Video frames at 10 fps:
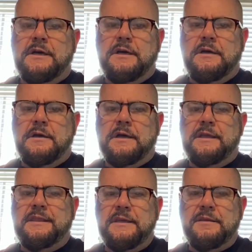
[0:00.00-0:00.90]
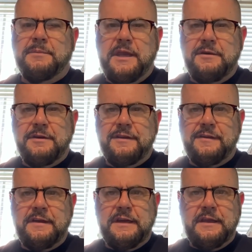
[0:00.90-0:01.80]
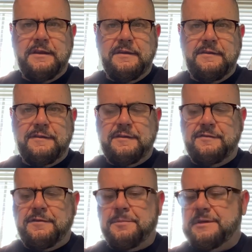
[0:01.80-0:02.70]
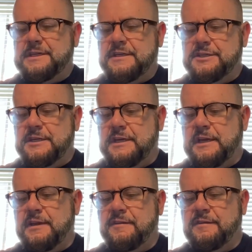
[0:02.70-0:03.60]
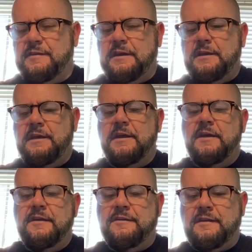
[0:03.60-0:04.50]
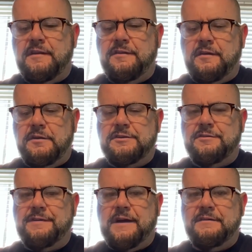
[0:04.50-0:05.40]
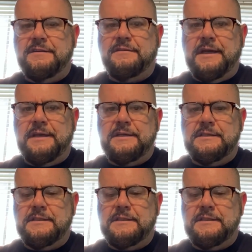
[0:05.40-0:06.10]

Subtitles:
I think the main reason is for protection against the sun's ultraviolet light.